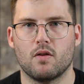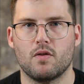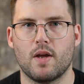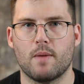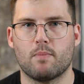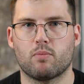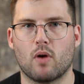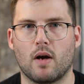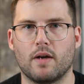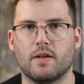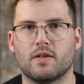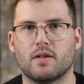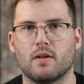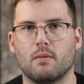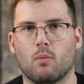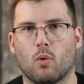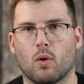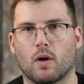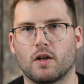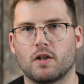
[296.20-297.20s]
They price
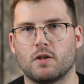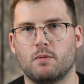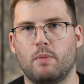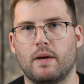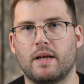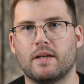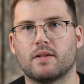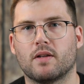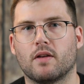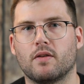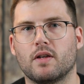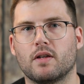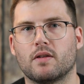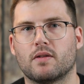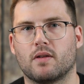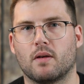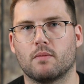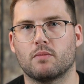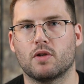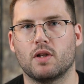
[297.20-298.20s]
the mortgage based on the
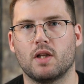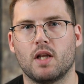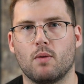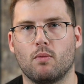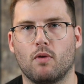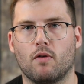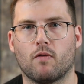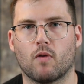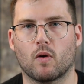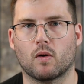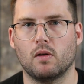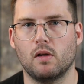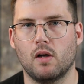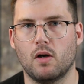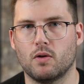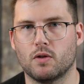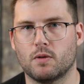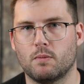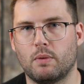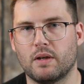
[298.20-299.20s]
assumption they will
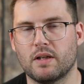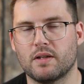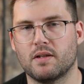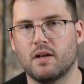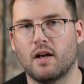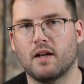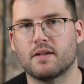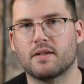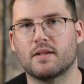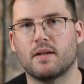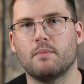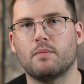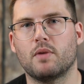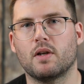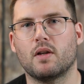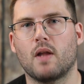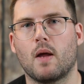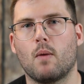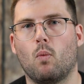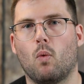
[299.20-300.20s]
foreclose, but it's not
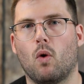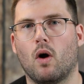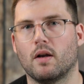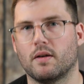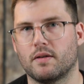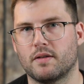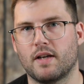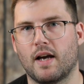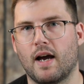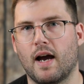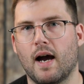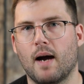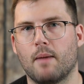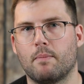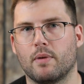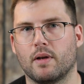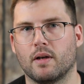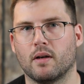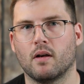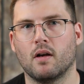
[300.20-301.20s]
something they want to
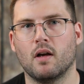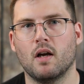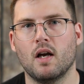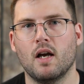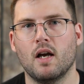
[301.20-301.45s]
happen.